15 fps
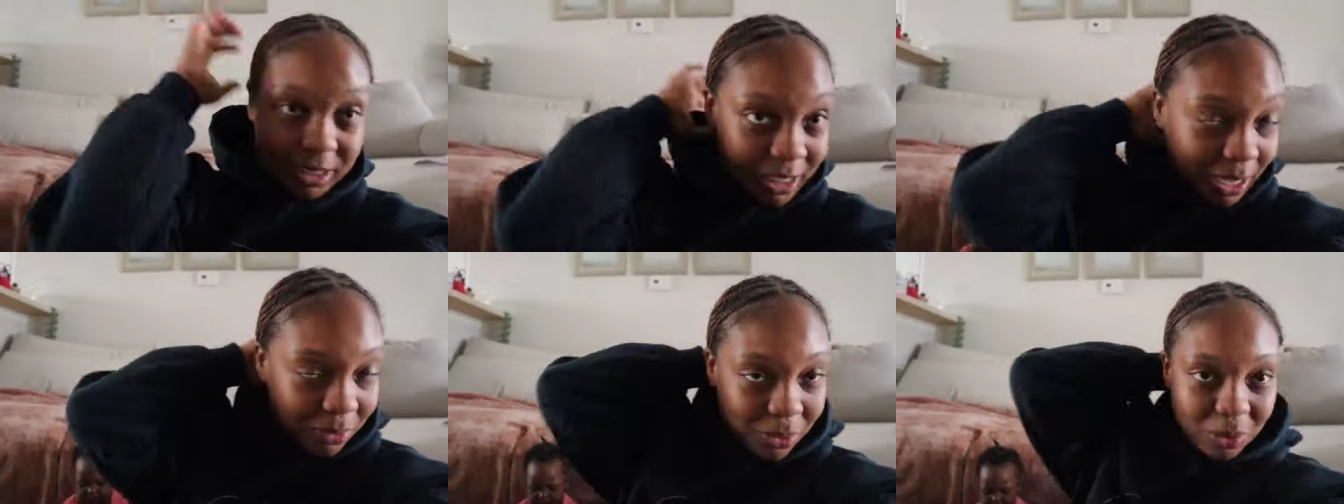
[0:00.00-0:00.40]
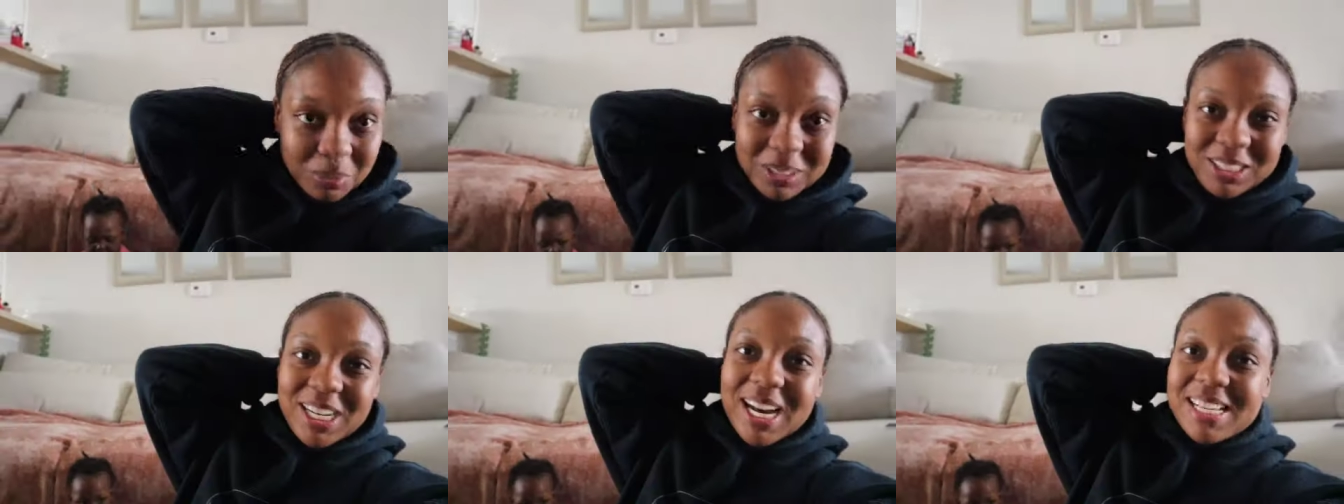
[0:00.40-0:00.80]
Chiron
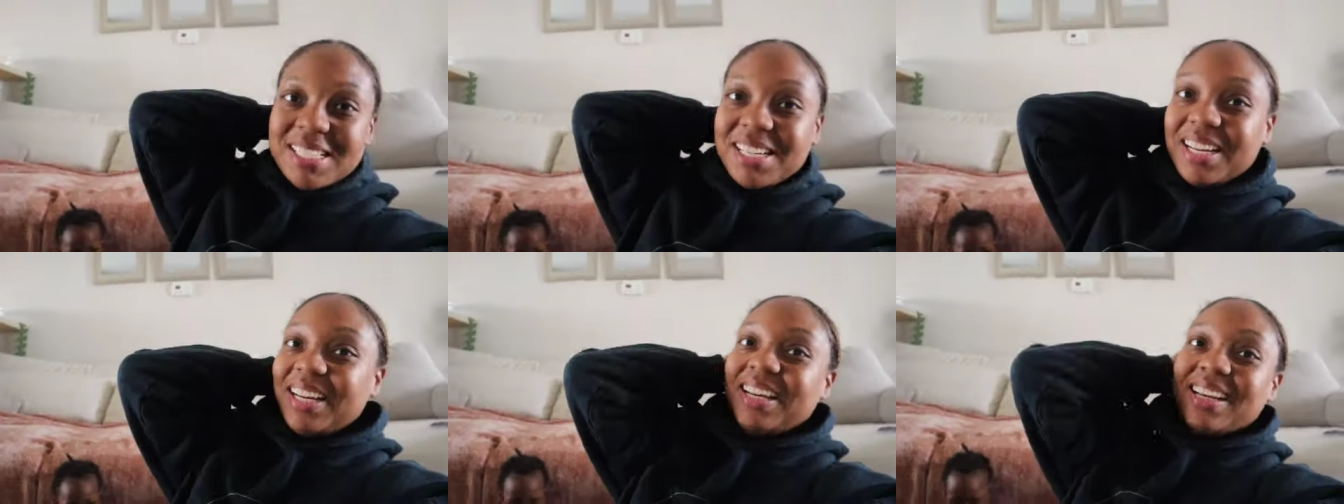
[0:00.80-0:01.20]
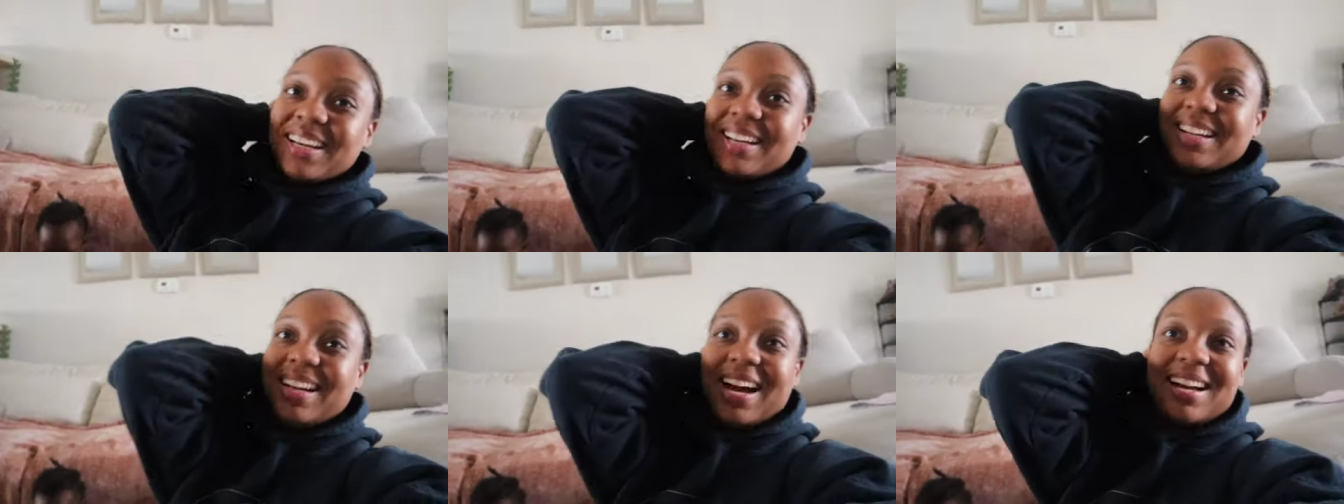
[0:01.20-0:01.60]
and Chastity
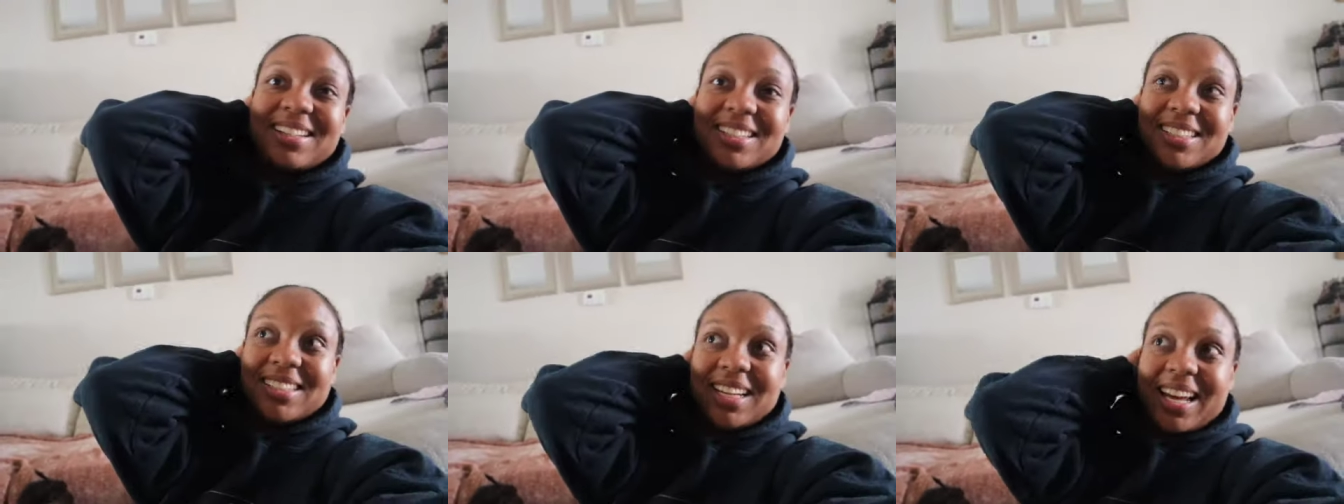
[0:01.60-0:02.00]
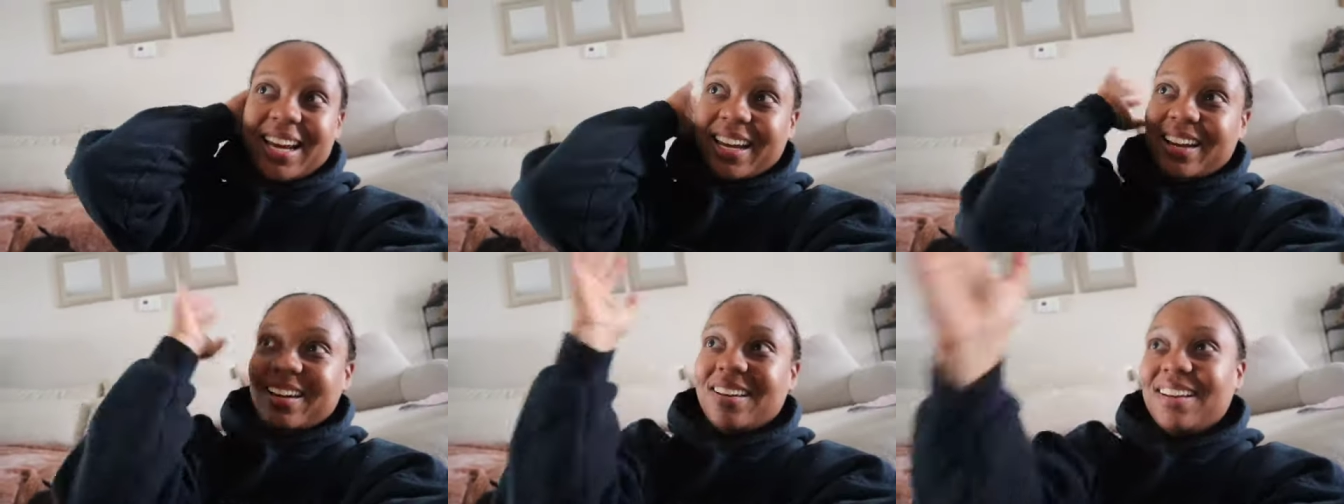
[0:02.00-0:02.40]
and not just
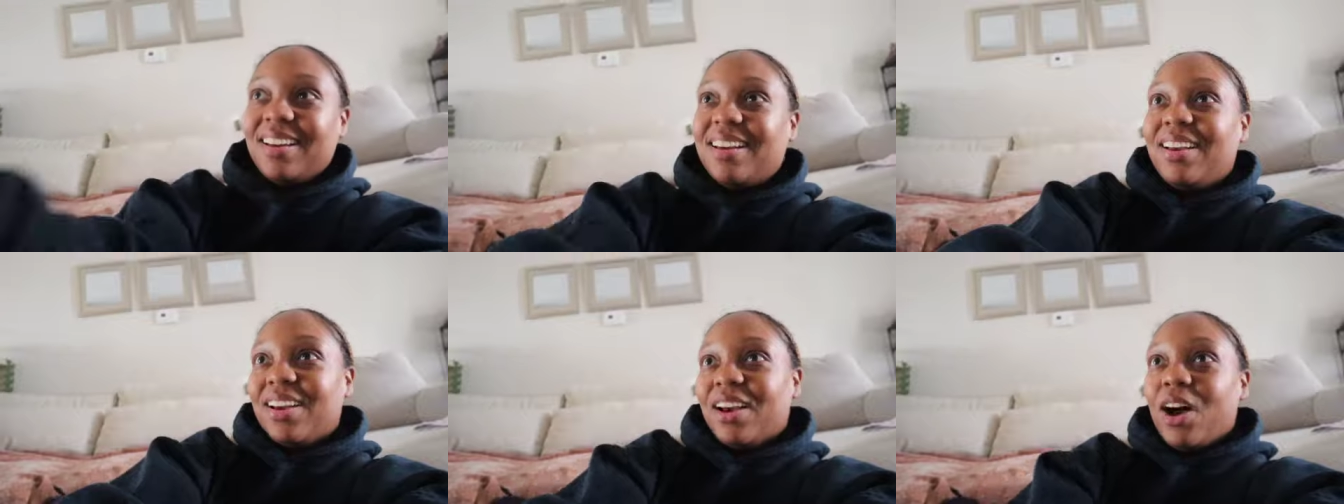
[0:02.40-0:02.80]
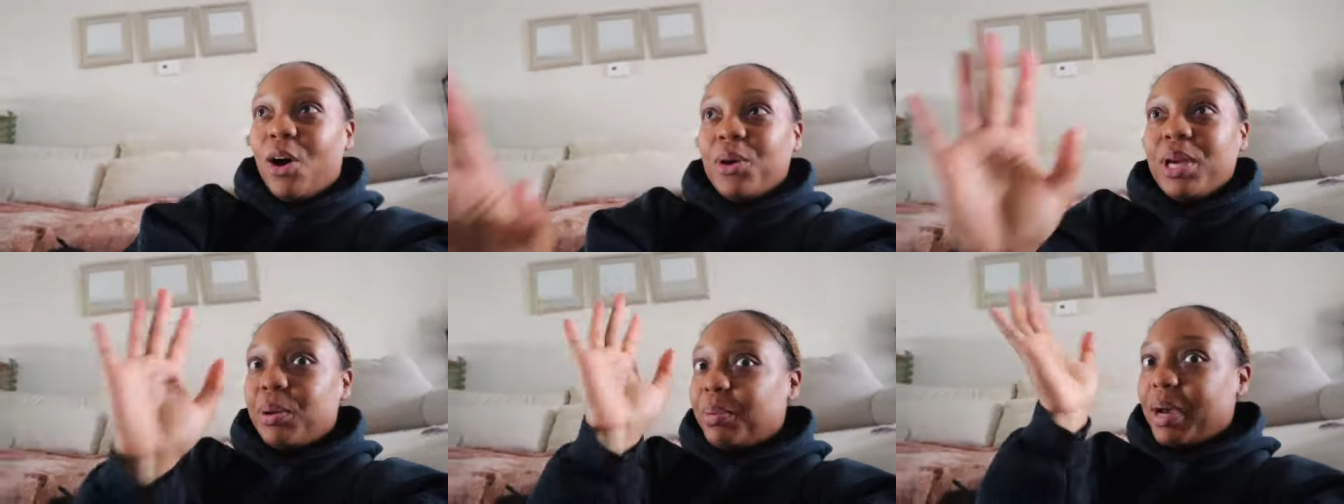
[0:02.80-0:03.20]
like oh
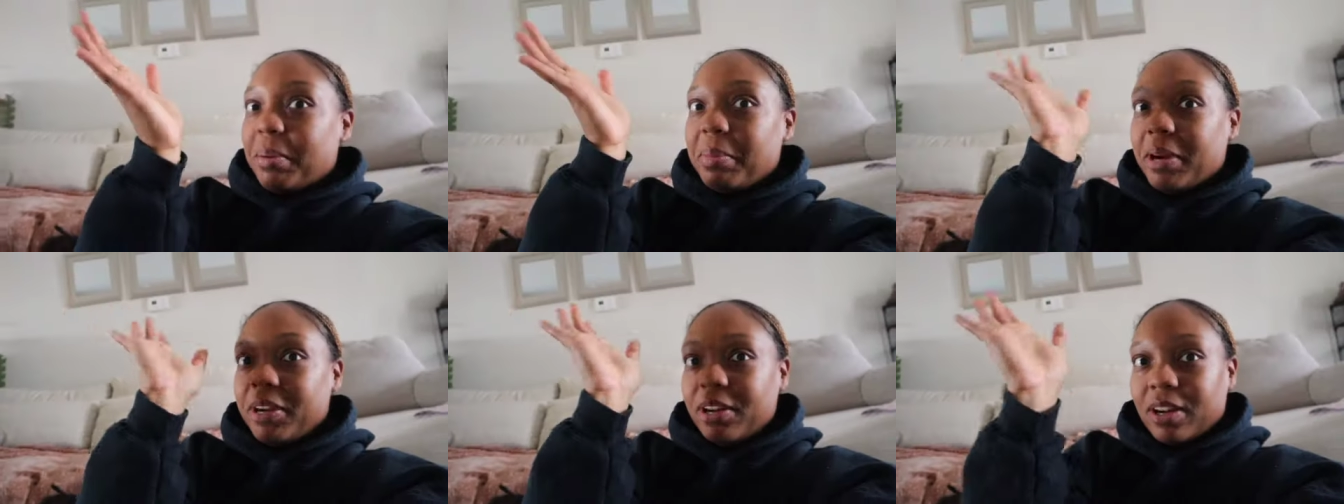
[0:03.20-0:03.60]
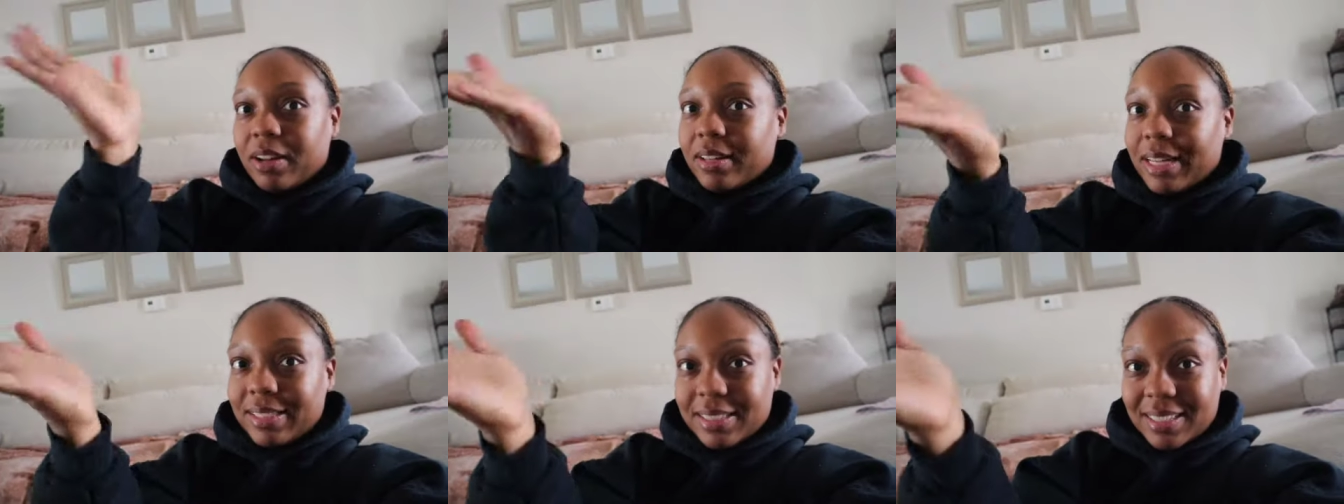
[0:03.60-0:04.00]
yeah, we got married y'all
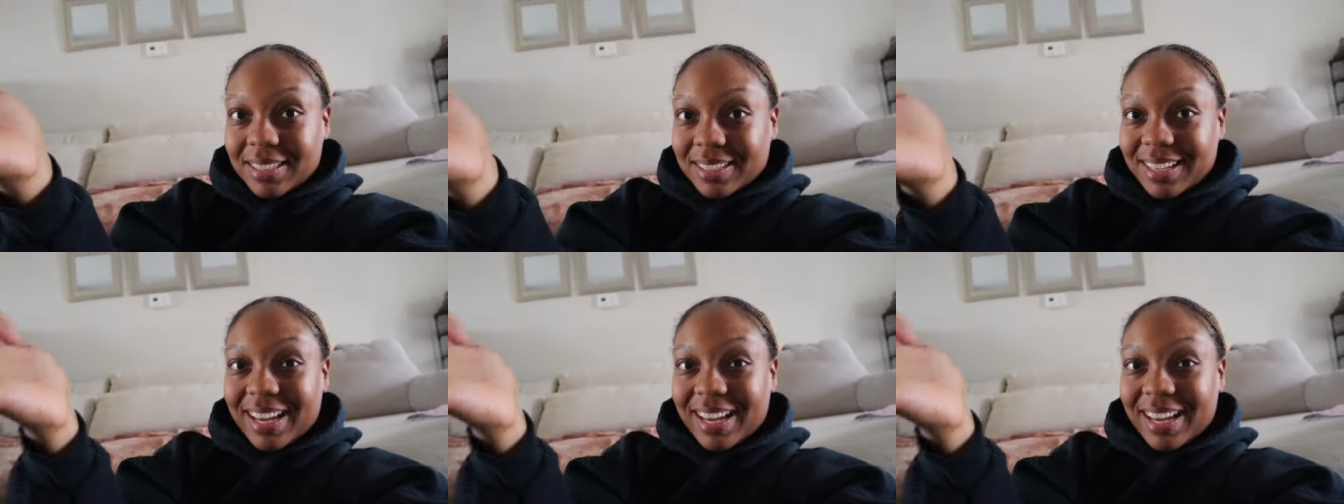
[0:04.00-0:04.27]
and that's it.